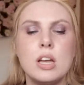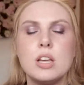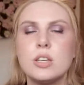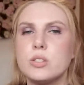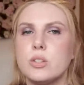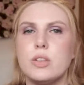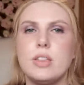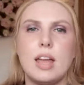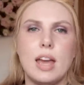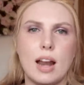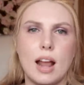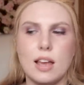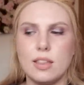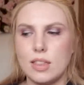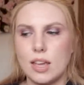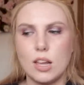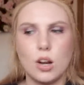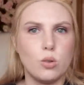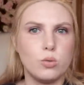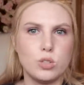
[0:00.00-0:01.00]
so that
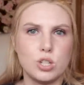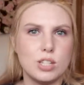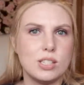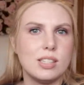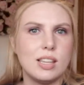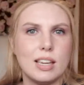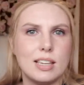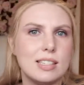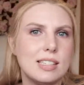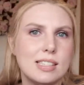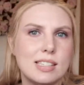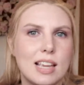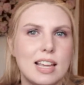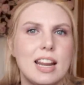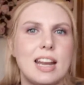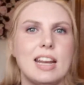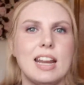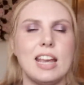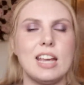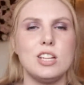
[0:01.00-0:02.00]
they don't just like sit
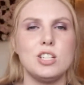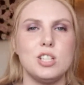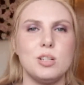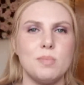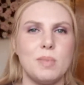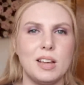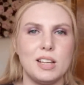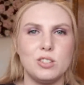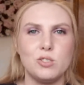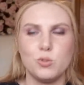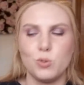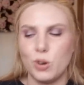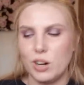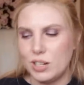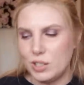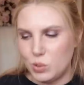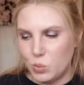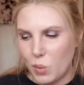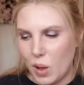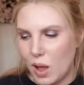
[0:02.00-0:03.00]
and age in my drawer
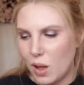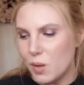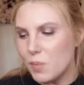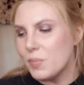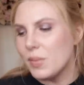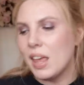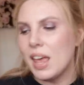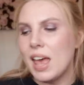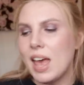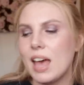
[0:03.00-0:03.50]
as well.